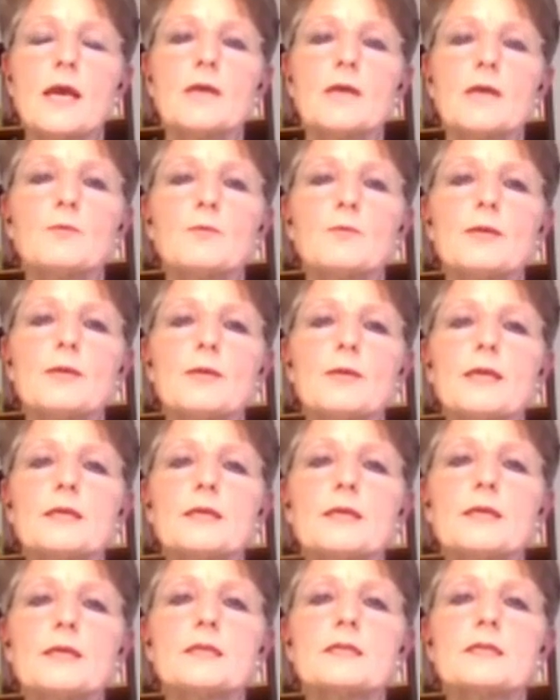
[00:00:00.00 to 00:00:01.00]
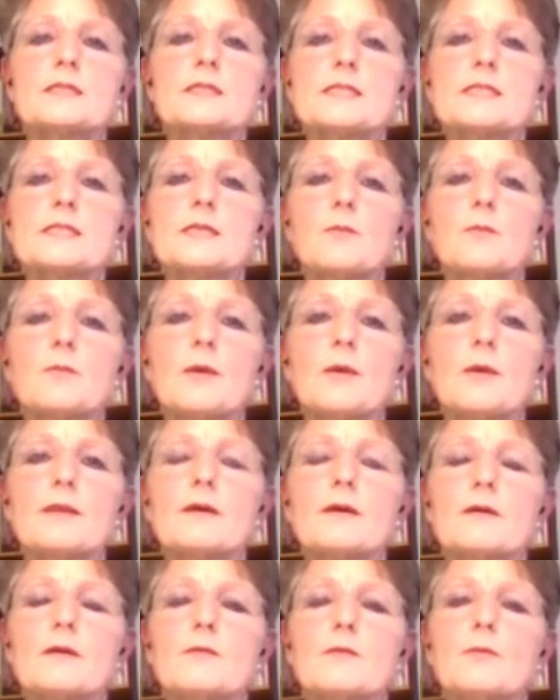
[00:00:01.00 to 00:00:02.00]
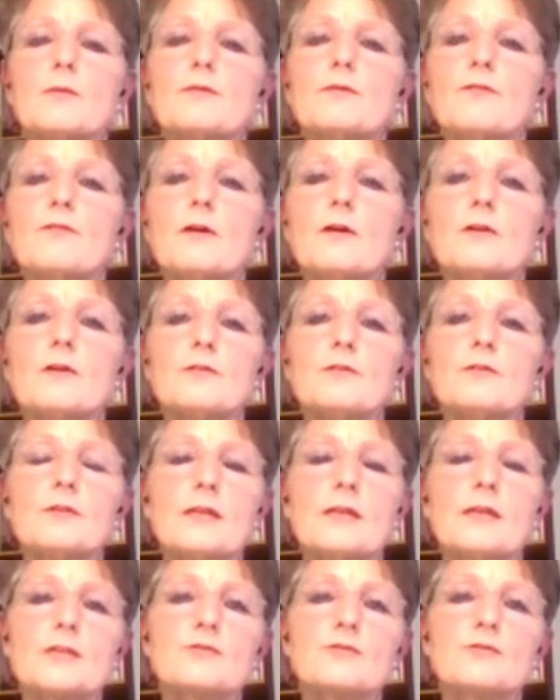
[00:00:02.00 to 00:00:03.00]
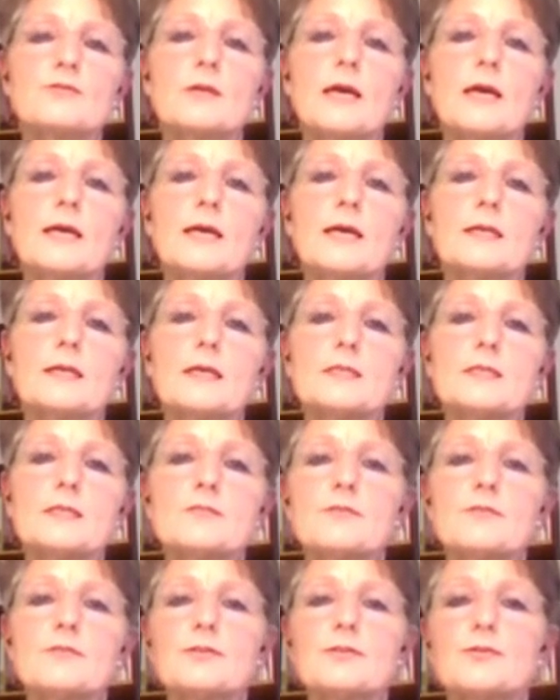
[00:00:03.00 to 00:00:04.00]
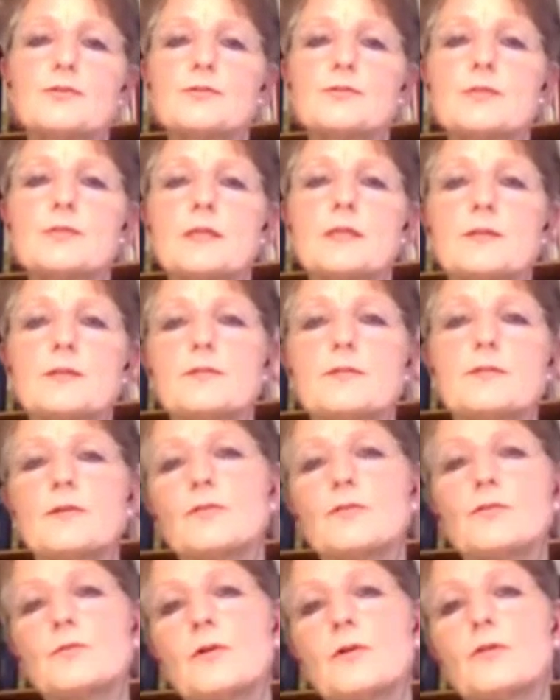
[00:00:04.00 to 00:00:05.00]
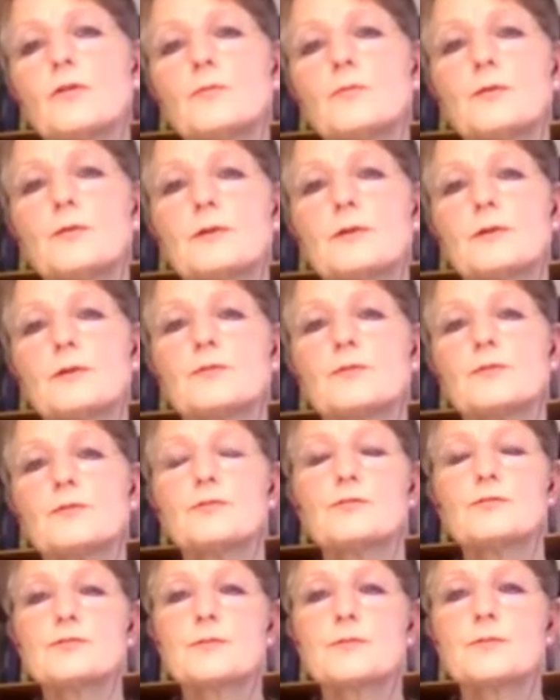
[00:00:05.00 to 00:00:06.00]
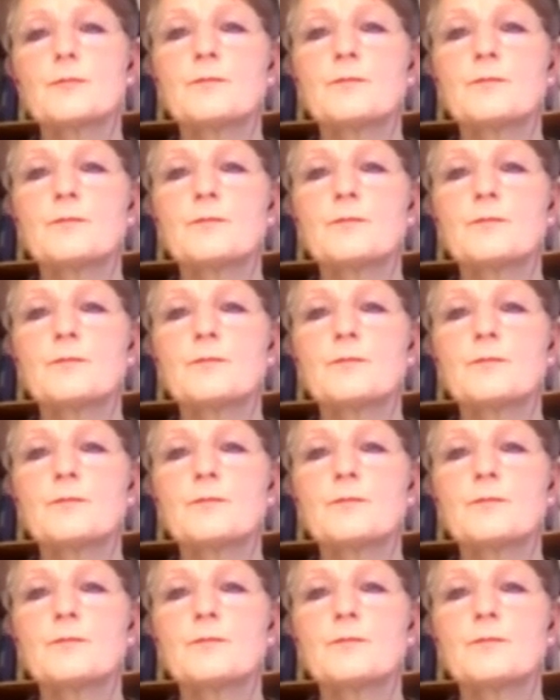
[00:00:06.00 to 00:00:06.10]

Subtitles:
And we can see whether we follow the national guidelines reducing the opioid use.